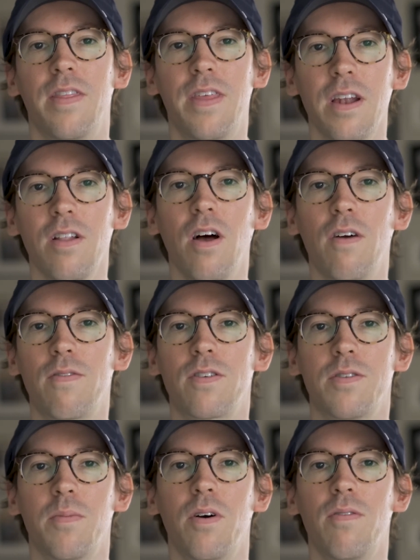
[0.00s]
Then I'll offer
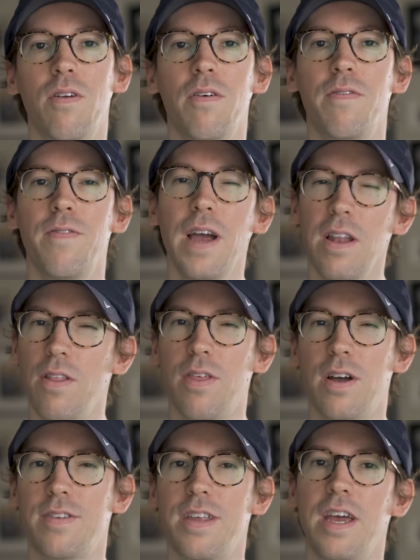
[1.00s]
some overall final
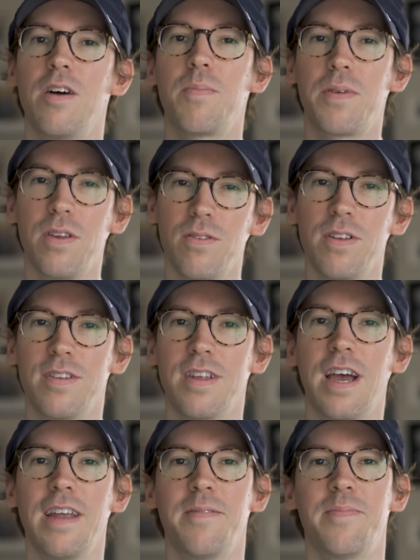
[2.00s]
thoughts to help you
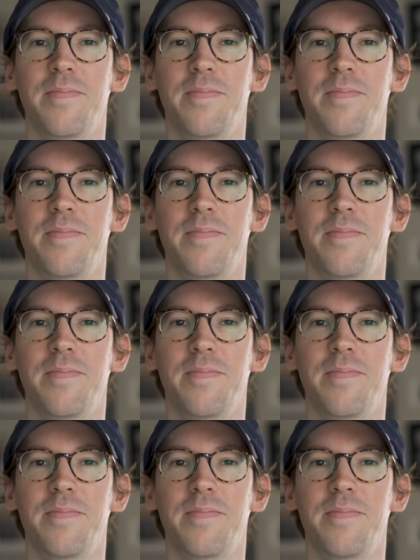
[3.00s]
decide.